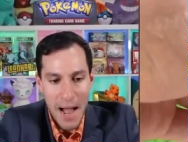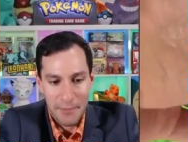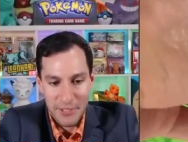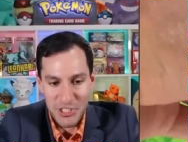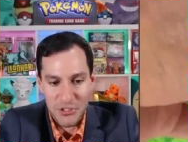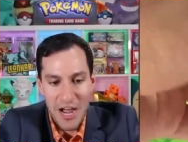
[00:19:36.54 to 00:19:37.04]
I'm
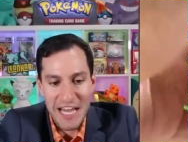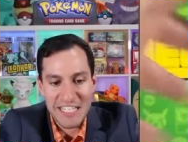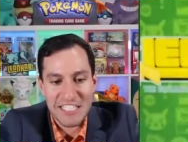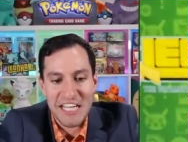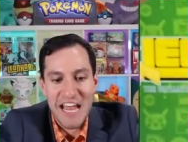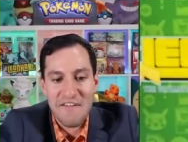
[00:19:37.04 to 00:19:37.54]
gonna try
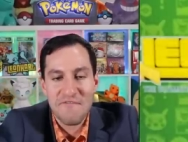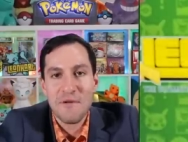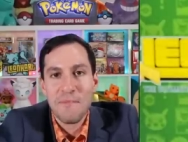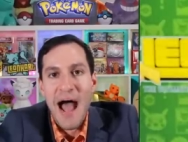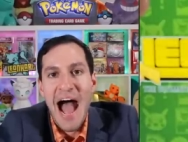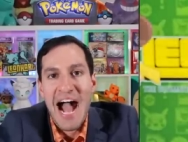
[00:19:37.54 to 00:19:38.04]
to save
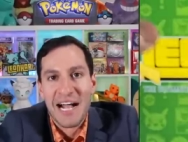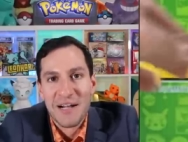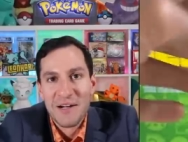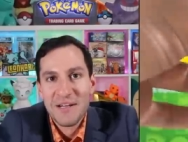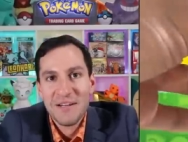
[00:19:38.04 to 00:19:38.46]
the pack.